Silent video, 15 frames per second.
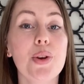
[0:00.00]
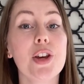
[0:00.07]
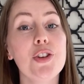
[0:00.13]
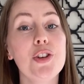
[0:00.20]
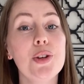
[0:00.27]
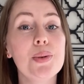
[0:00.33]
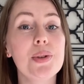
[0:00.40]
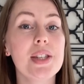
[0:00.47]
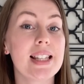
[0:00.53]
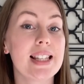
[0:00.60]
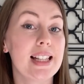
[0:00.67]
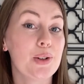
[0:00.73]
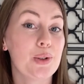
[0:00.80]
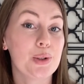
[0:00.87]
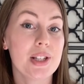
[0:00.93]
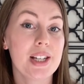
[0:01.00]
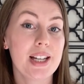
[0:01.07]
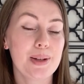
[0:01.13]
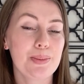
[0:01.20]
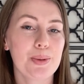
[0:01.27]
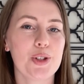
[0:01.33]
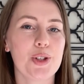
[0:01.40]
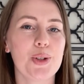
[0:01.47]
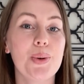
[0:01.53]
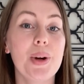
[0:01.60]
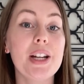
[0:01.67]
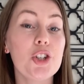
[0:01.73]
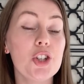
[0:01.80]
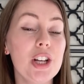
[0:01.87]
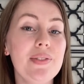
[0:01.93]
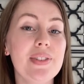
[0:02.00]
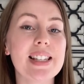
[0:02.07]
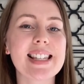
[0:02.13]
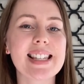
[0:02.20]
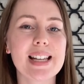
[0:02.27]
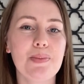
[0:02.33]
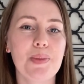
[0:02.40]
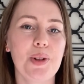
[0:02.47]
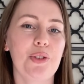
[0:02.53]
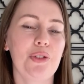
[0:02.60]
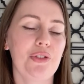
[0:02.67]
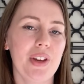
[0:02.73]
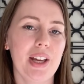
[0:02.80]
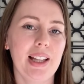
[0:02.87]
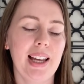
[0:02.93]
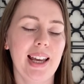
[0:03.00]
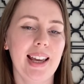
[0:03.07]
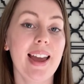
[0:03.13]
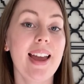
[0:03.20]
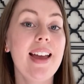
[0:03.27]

can use this little tip to achieve a similar feeling